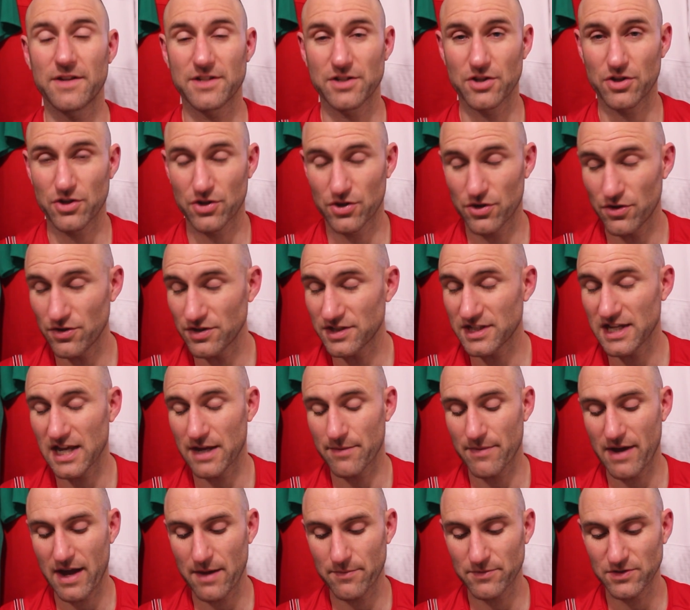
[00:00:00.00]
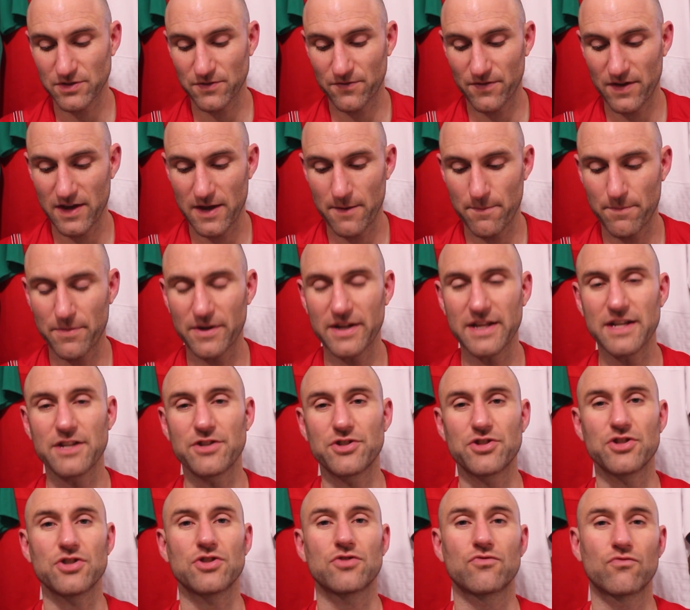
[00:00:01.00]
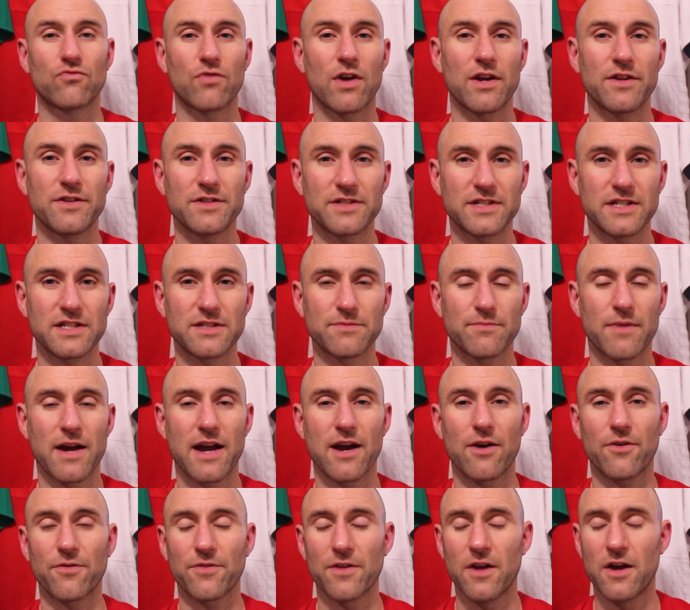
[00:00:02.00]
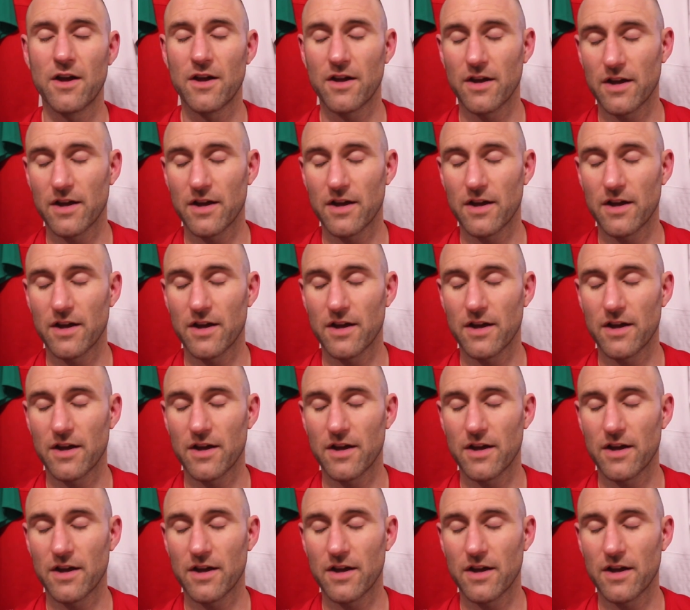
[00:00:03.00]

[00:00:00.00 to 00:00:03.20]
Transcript: there's a good team atmosphere, but he just runs his mouth